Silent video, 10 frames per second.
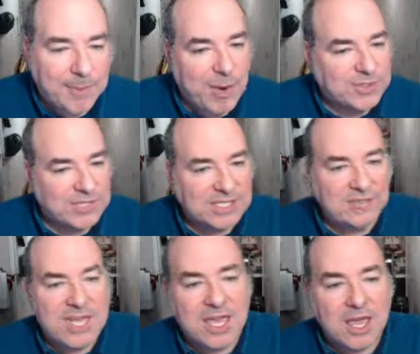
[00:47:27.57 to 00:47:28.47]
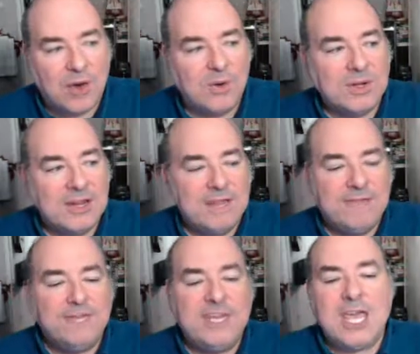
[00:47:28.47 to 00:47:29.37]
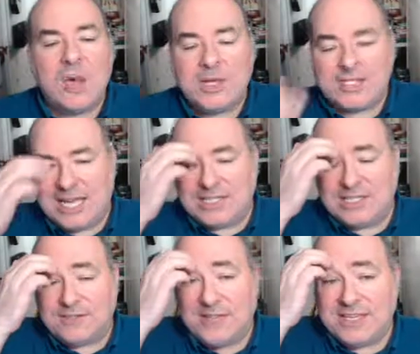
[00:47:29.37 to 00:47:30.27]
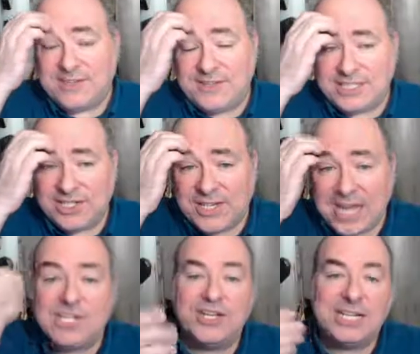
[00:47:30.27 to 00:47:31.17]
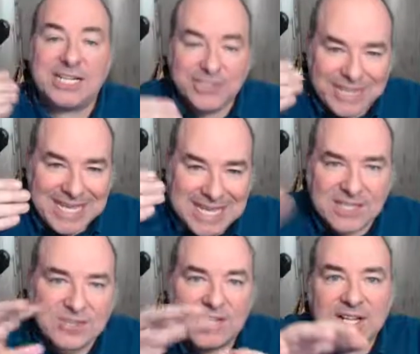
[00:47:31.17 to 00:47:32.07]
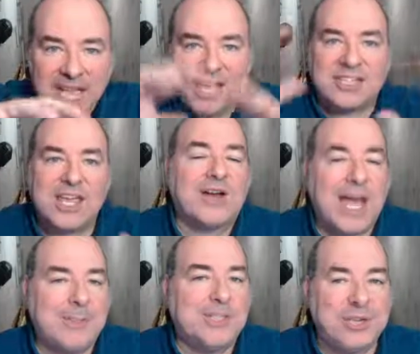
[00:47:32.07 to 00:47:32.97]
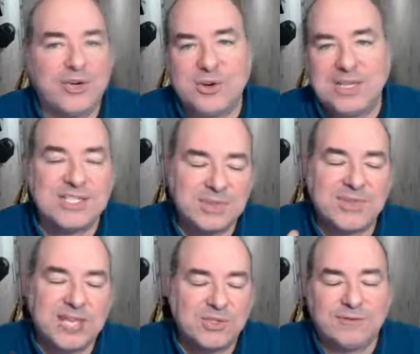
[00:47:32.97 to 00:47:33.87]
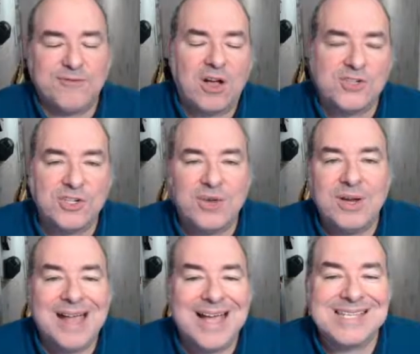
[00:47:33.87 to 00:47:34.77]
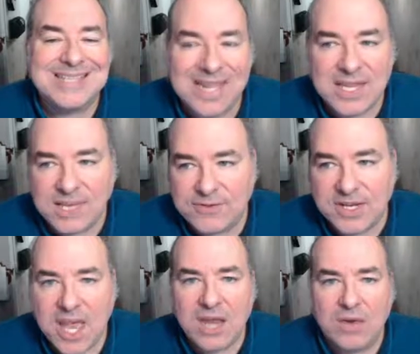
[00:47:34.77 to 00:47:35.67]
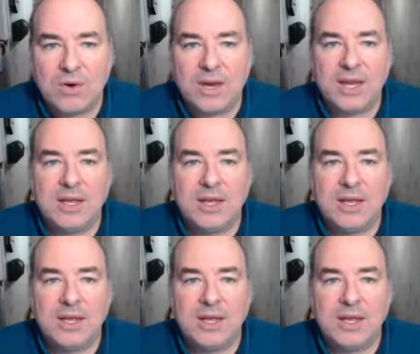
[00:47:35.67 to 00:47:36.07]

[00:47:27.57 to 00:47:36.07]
posted this video, the video is not just a face-to-face education. It actually is an entire commentary and criticism thing. So it falls under a slightly different category.